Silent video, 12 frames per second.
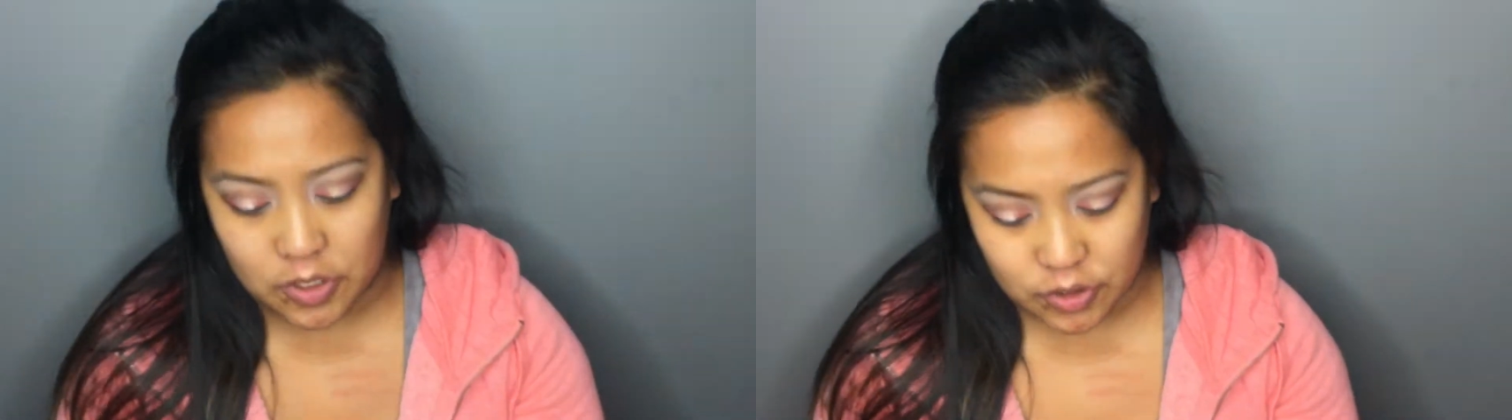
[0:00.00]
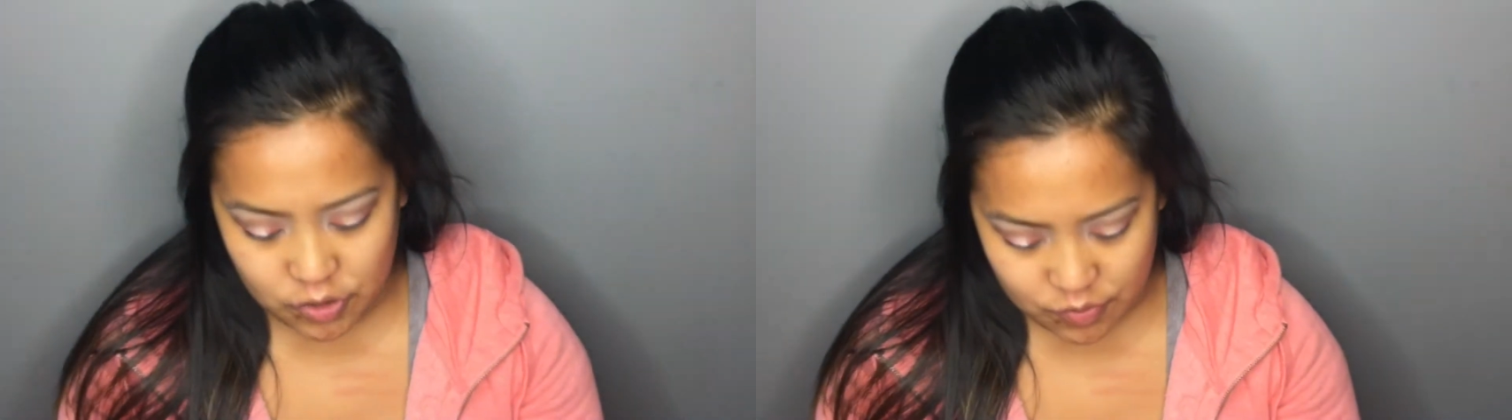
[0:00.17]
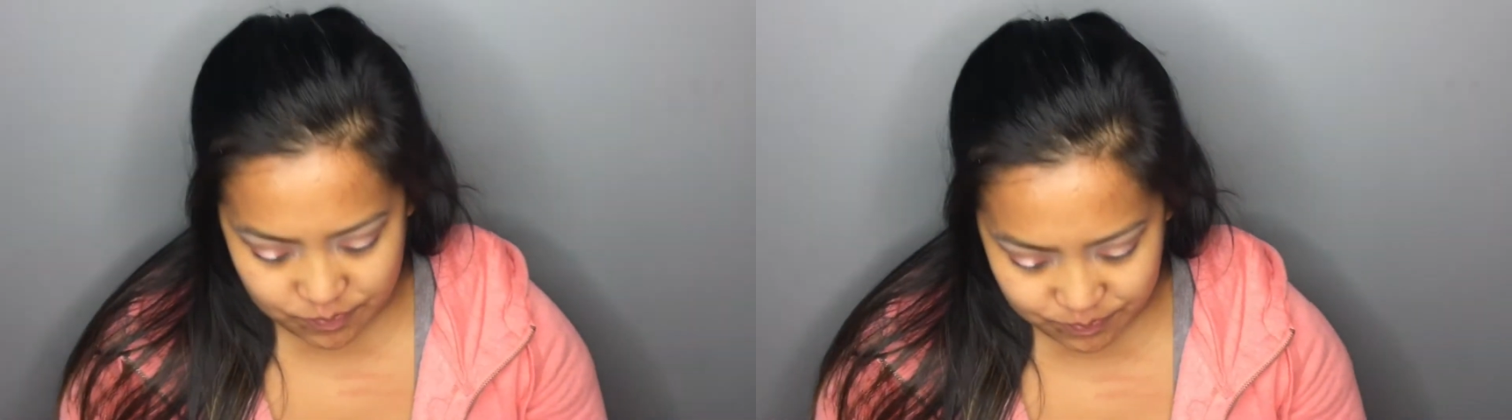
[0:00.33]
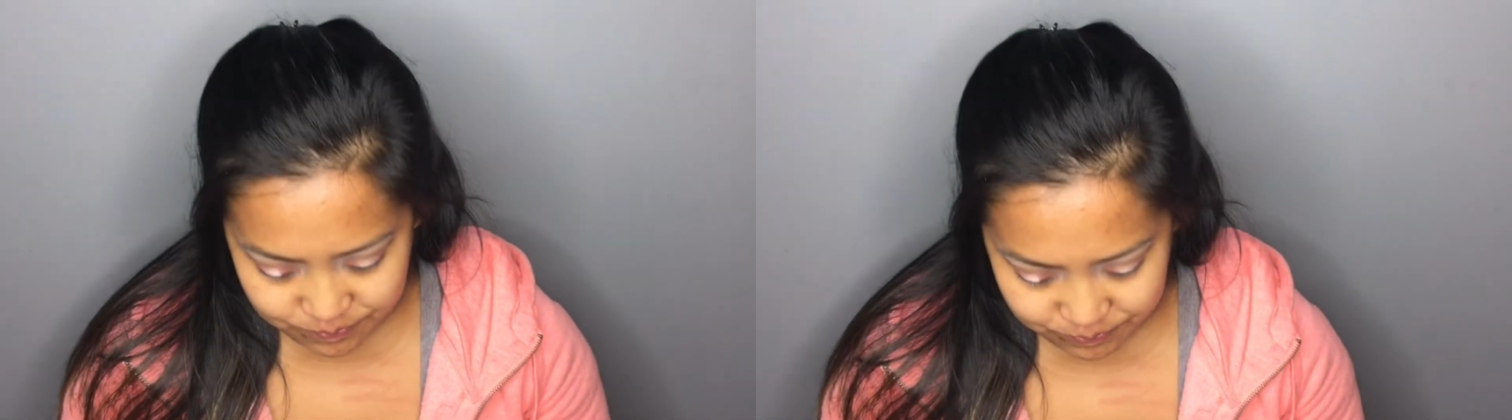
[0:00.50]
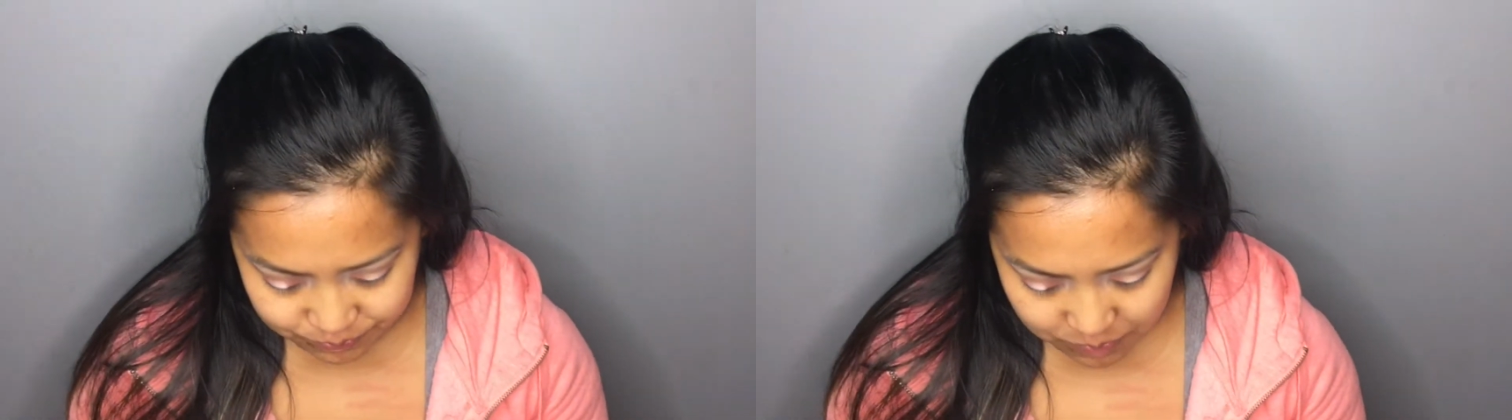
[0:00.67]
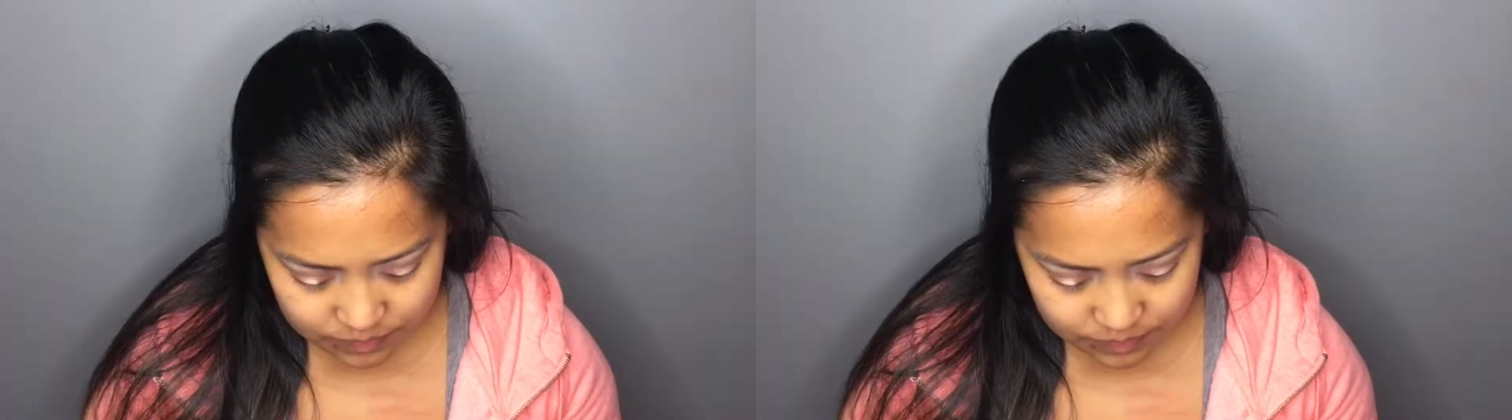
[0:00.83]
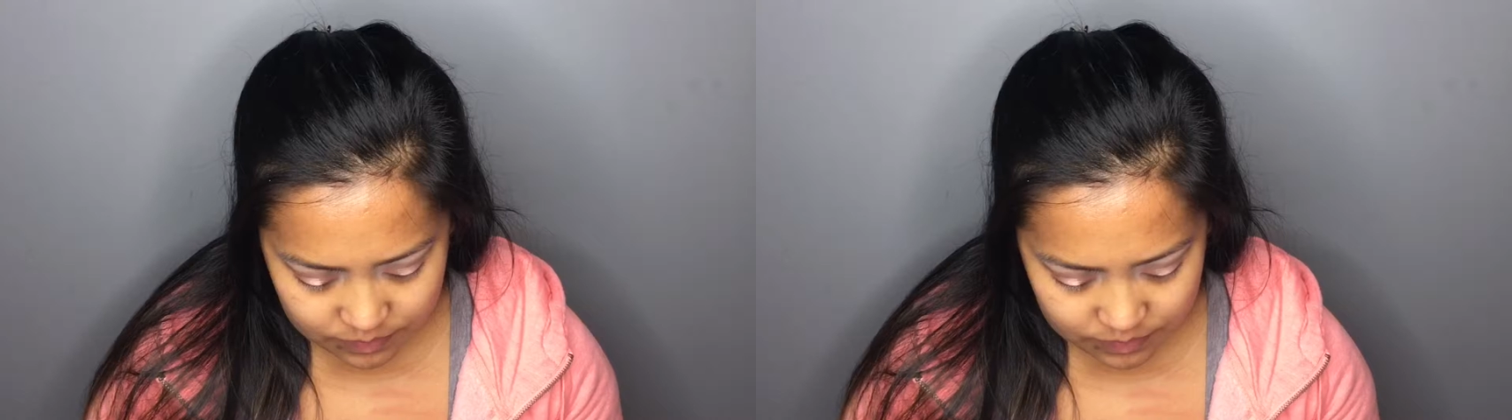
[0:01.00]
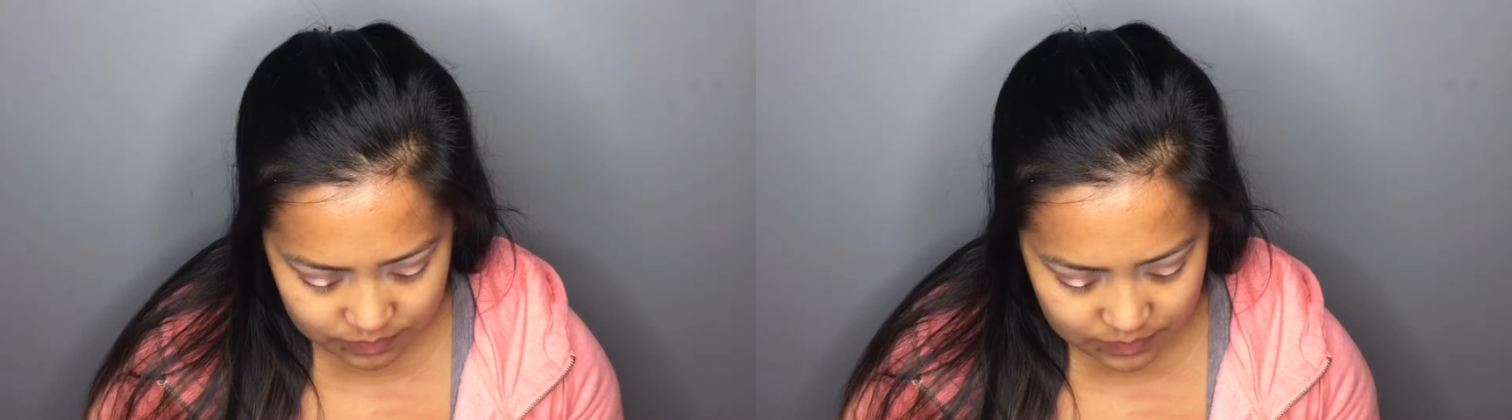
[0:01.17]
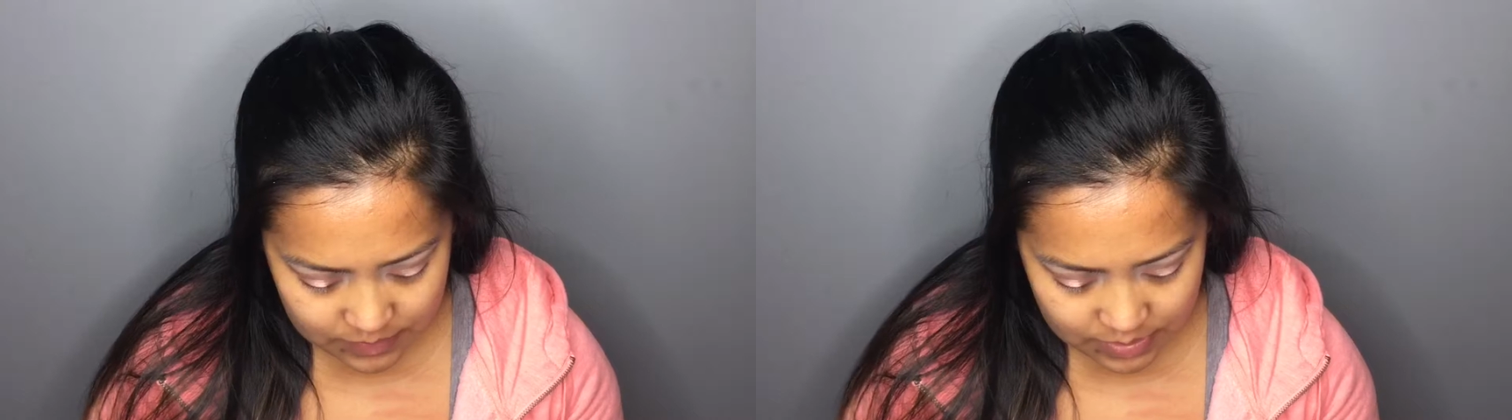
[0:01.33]
not sure.
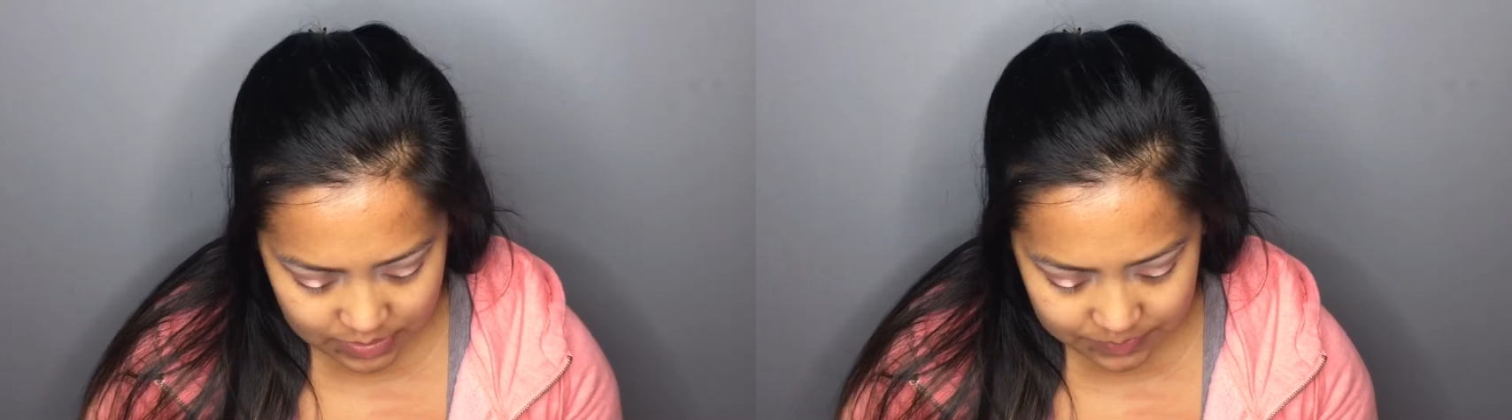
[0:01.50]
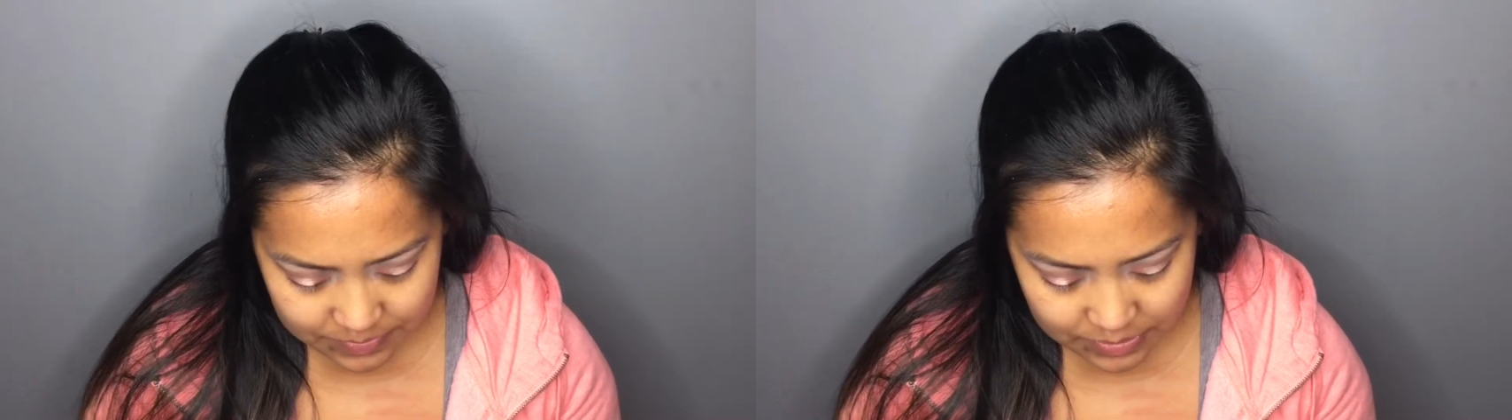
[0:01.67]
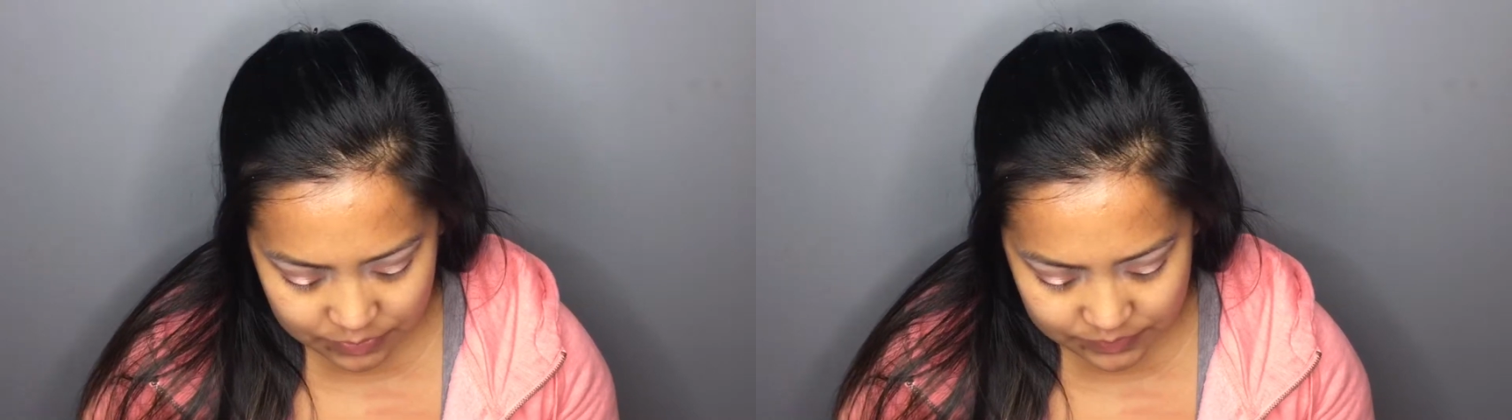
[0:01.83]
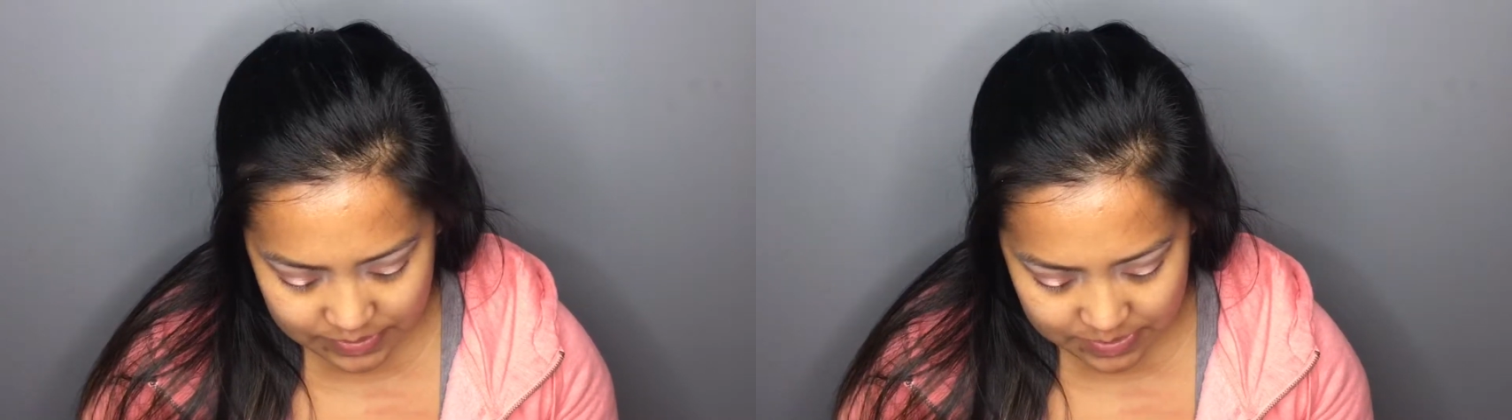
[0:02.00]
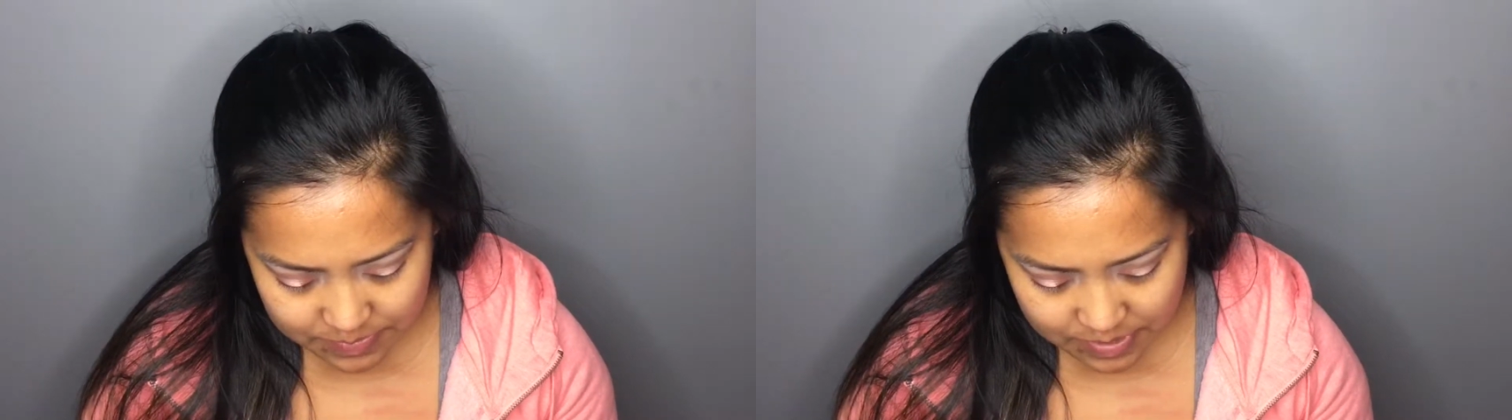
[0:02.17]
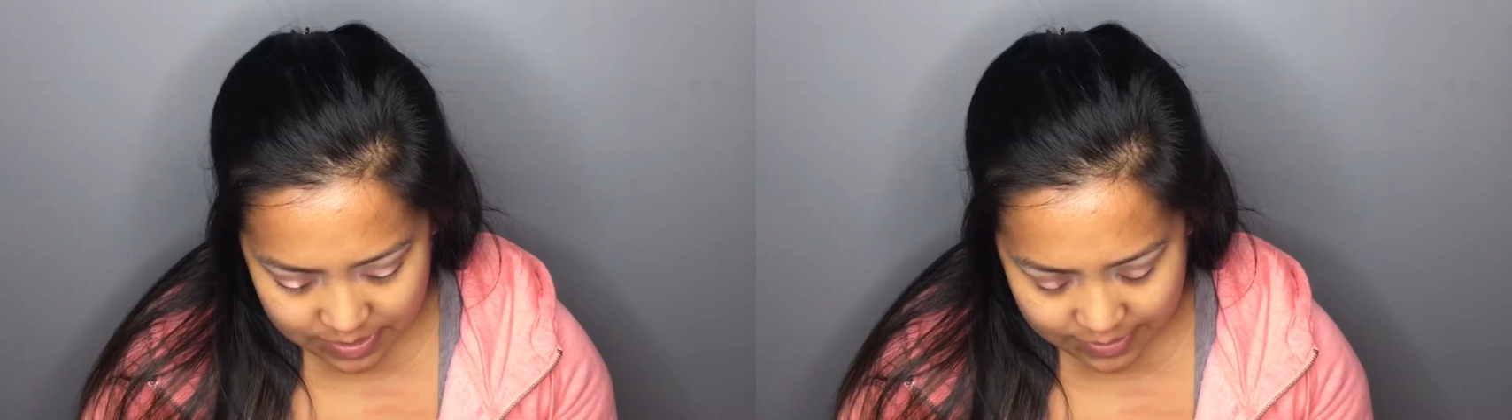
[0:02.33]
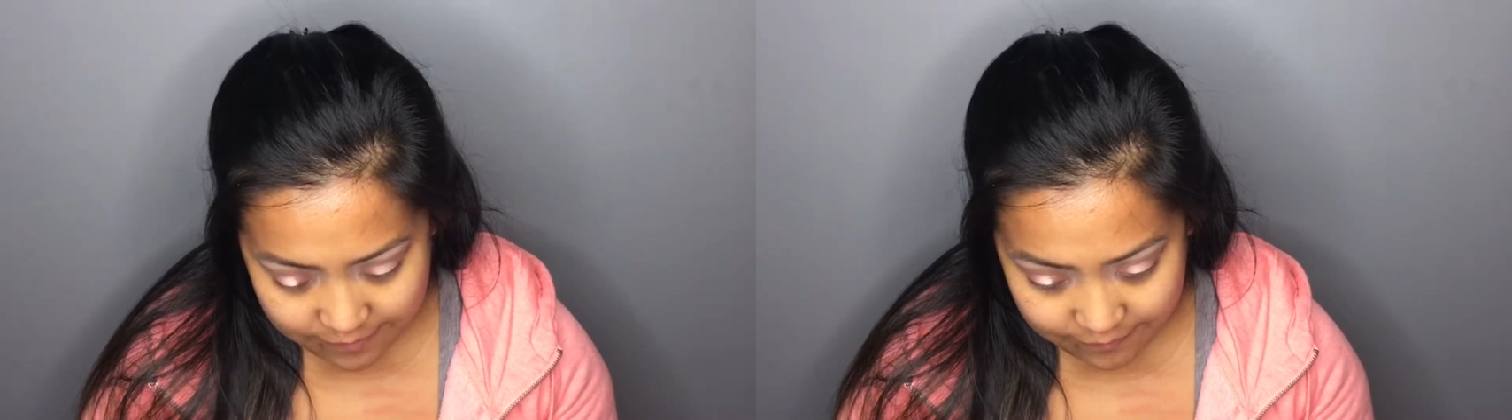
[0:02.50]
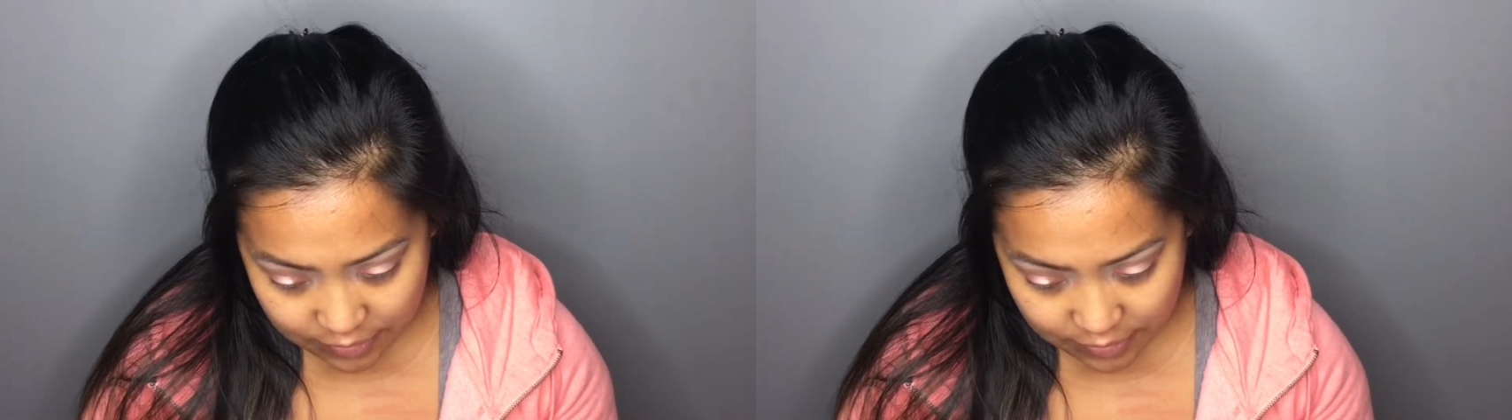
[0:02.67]
And I'll be using my